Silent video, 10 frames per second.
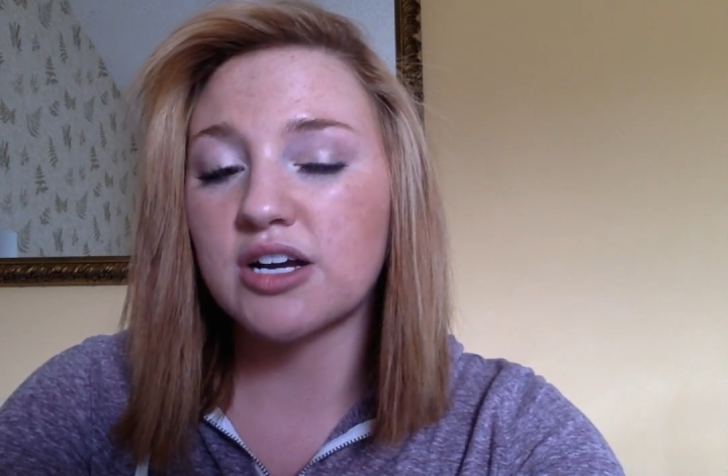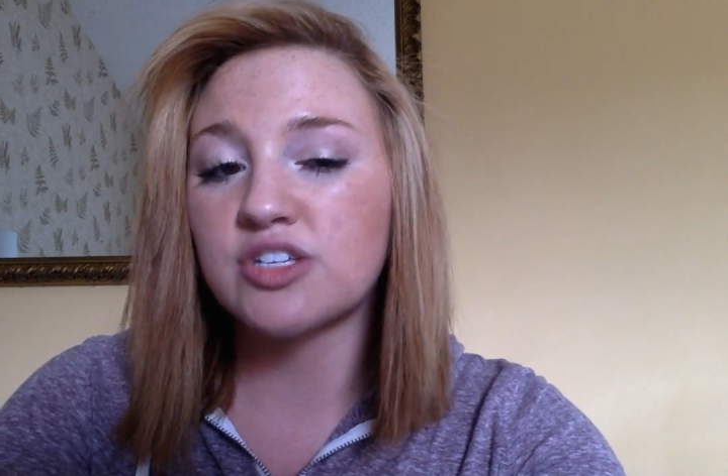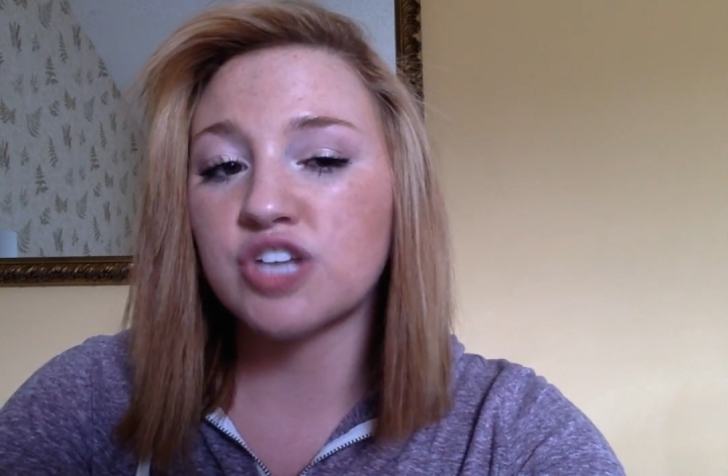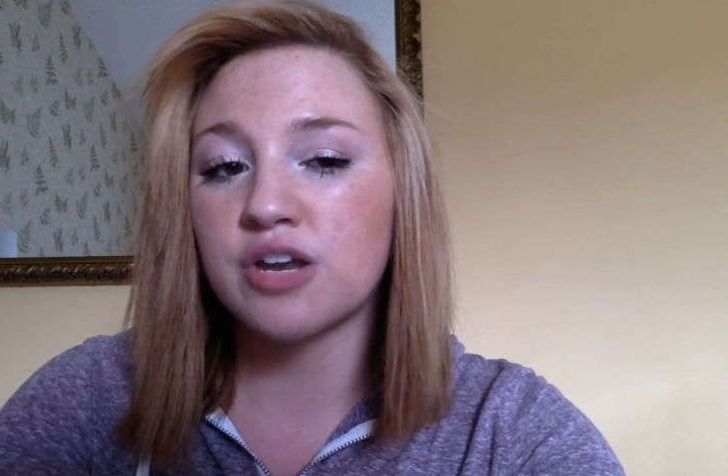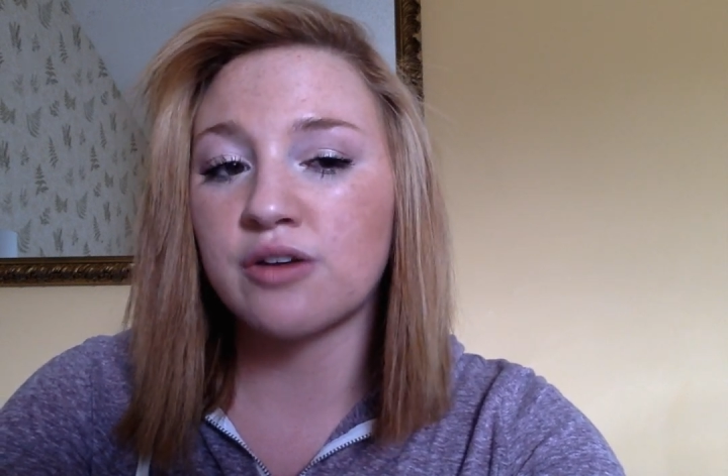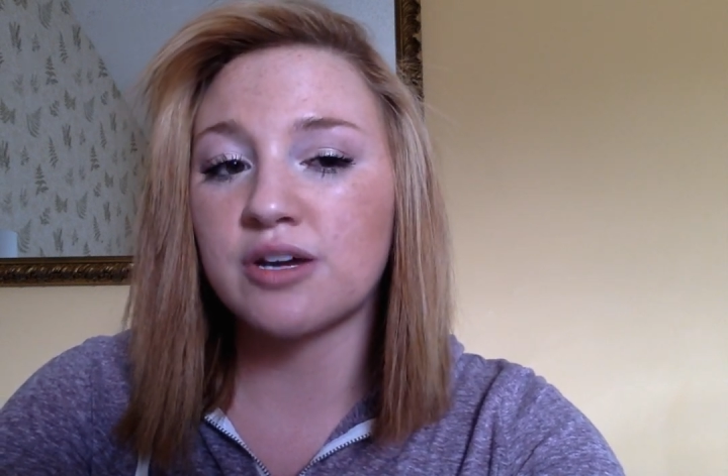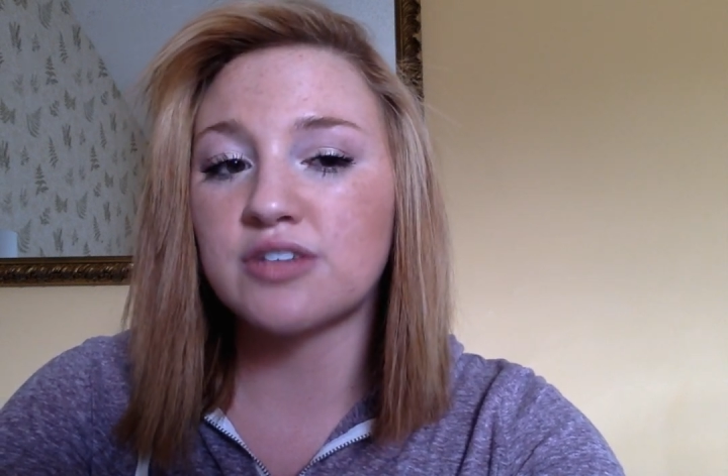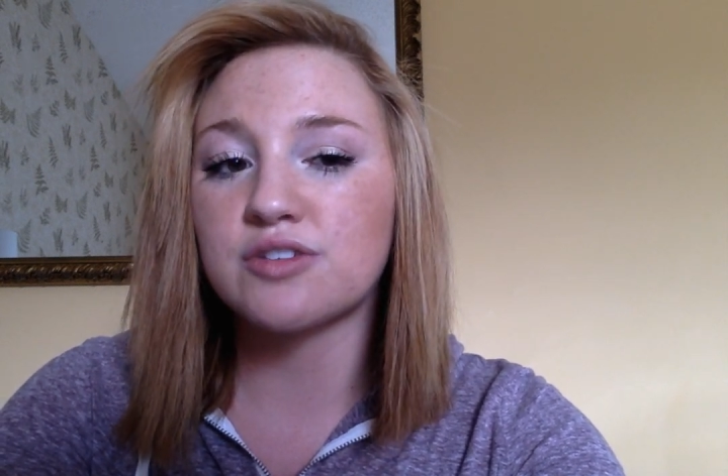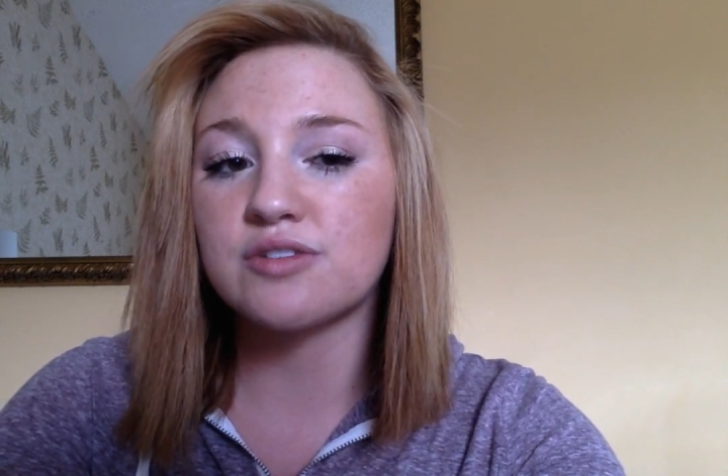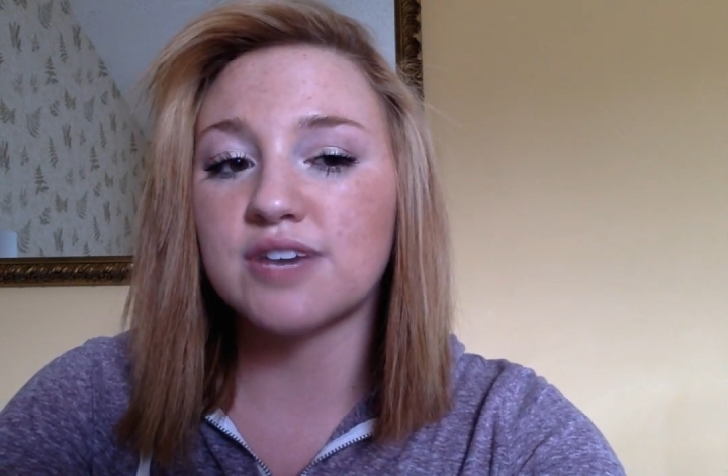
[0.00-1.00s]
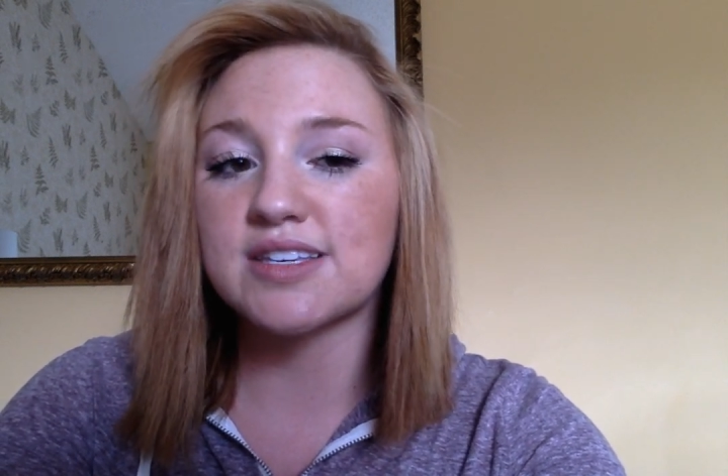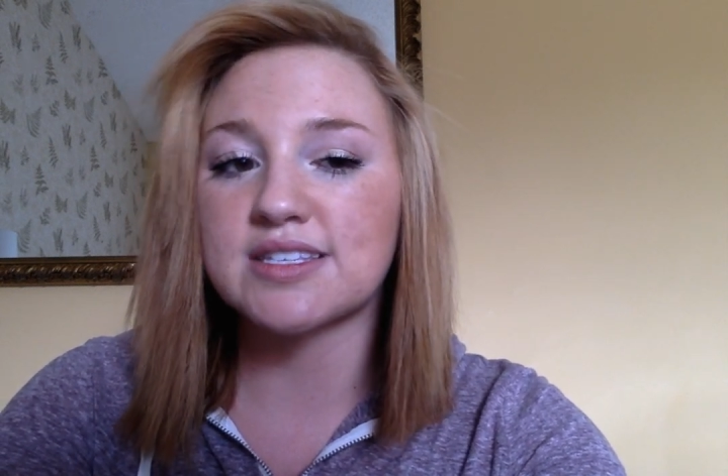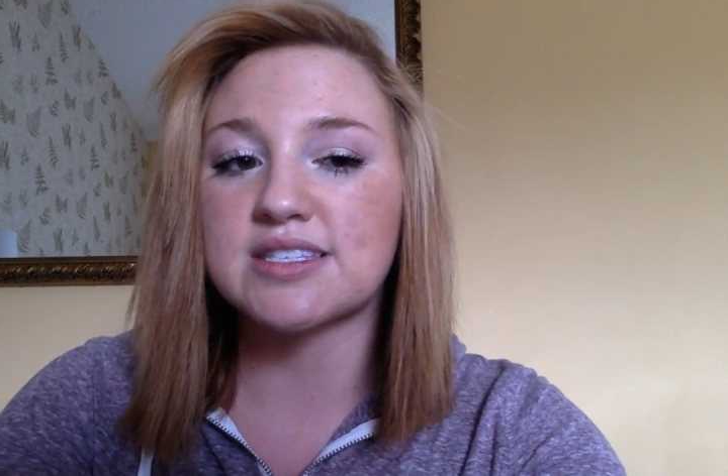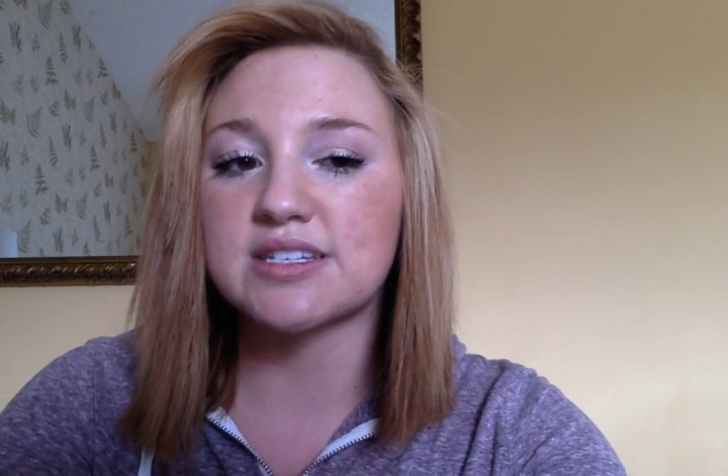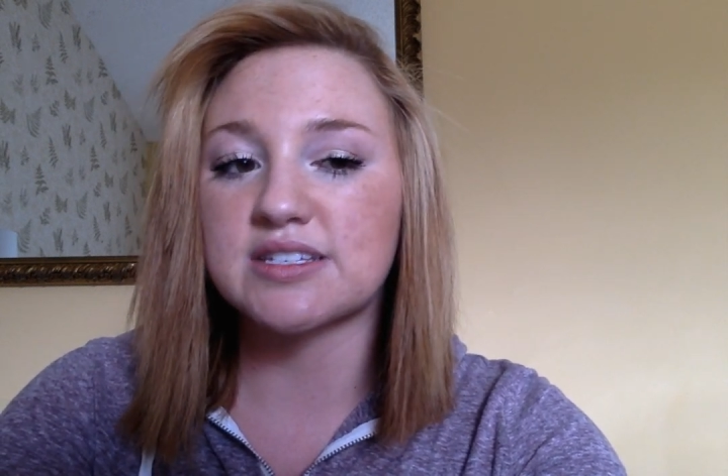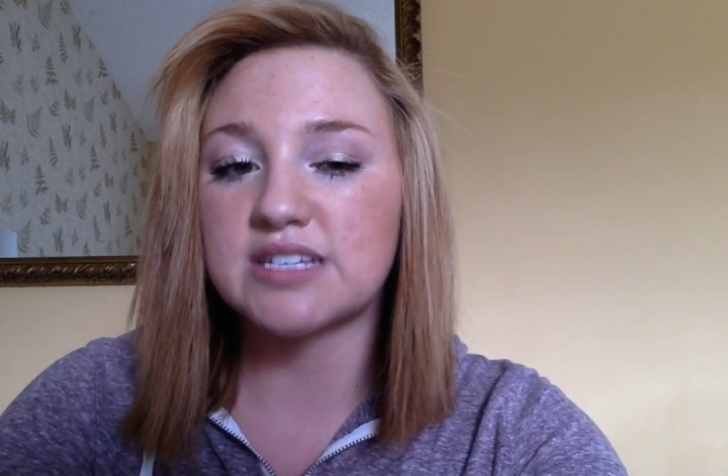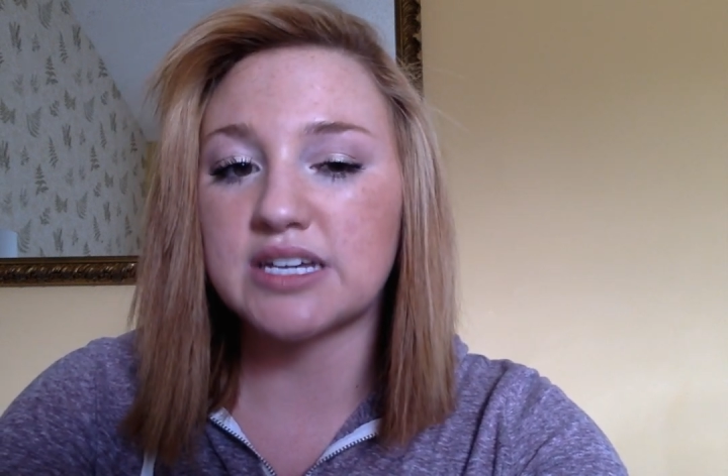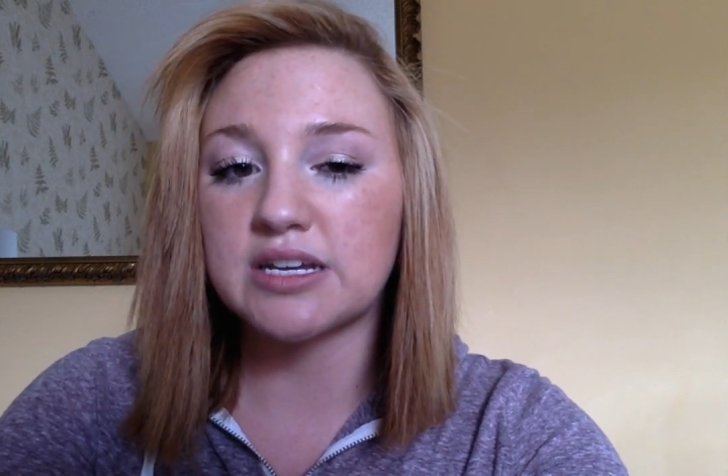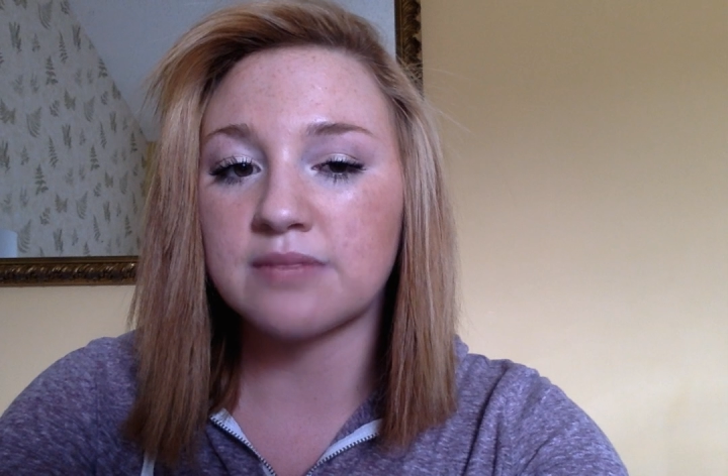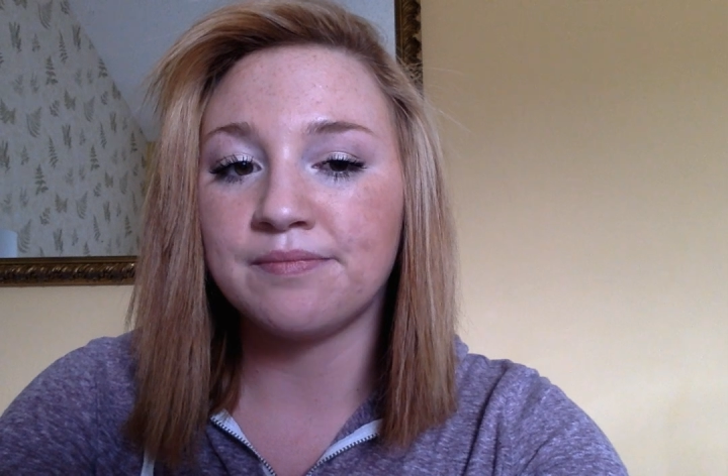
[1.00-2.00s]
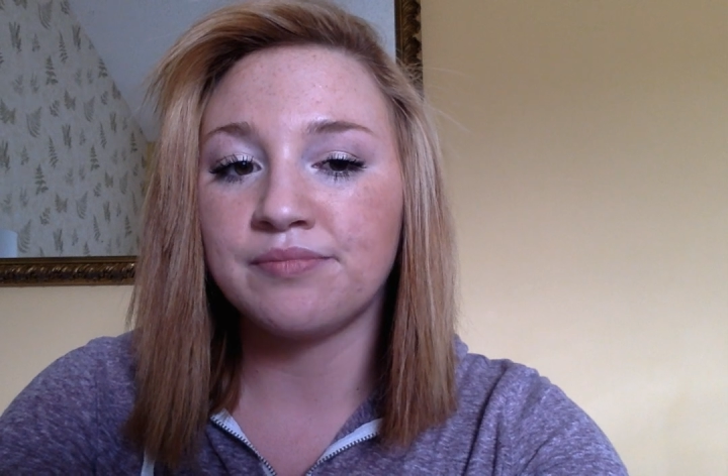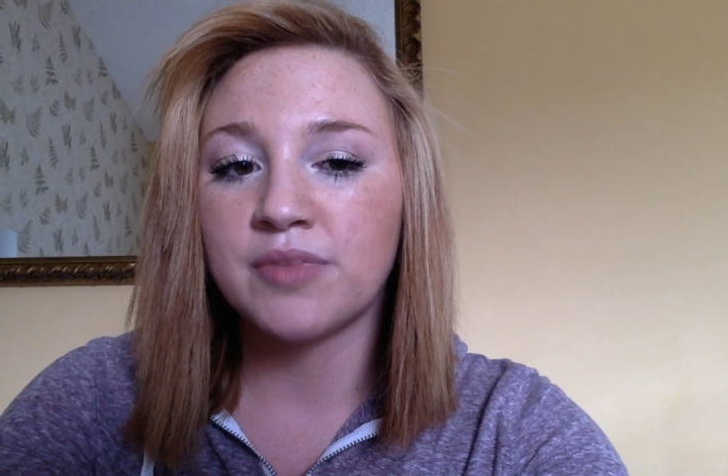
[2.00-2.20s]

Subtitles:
in January 2016.